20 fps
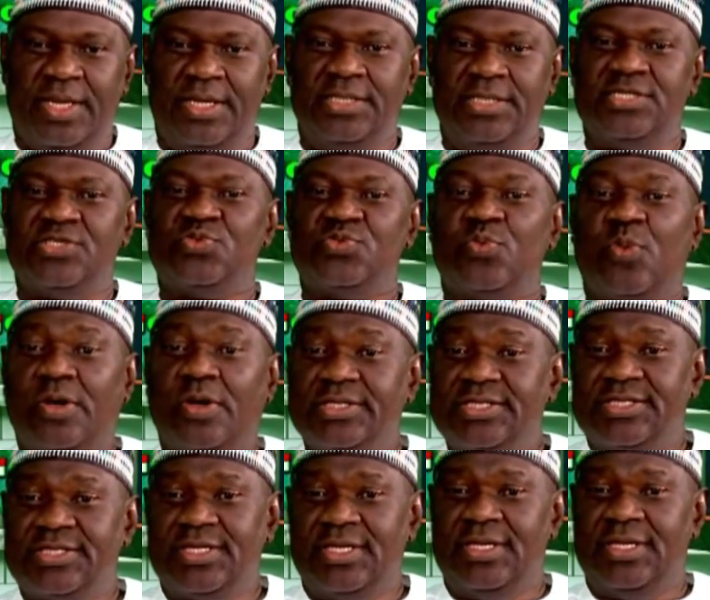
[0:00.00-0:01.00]
it is
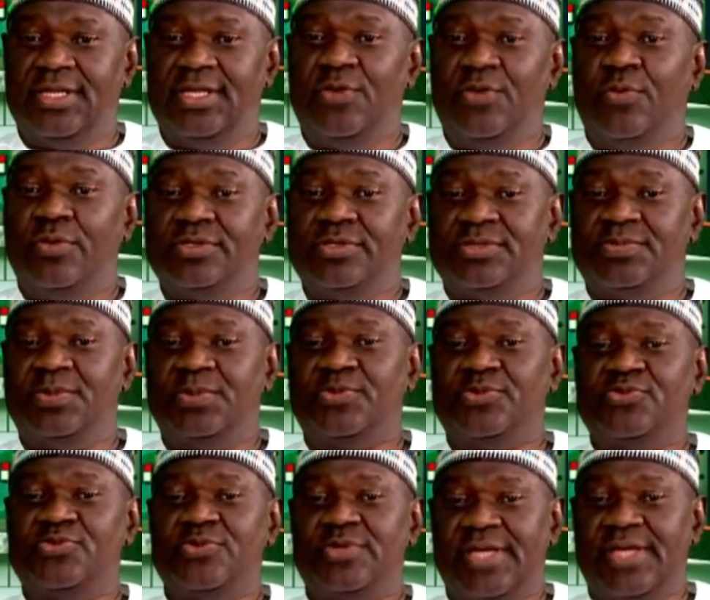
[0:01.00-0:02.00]
what they want
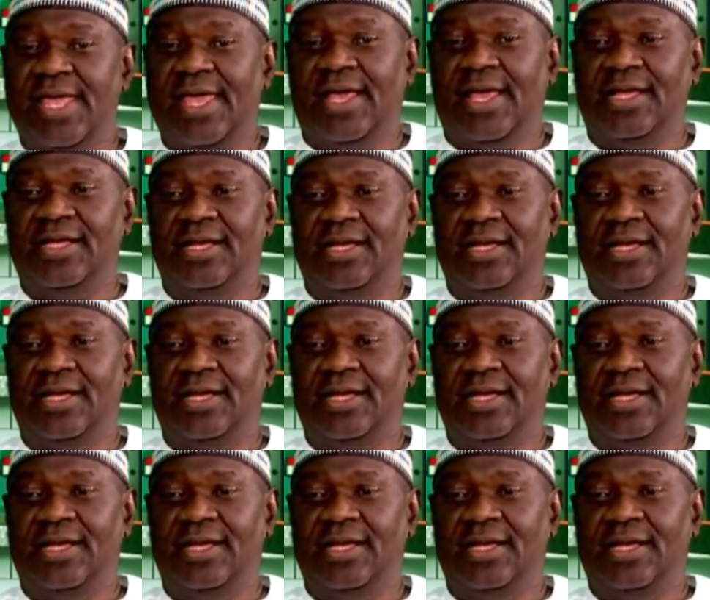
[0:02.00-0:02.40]
people to hear